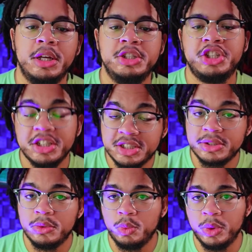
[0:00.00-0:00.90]

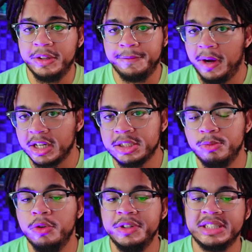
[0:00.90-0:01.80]
just with the Fox
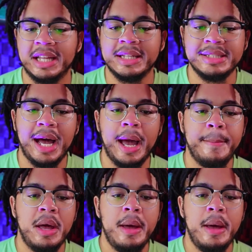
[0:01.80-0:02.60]
movies at the time.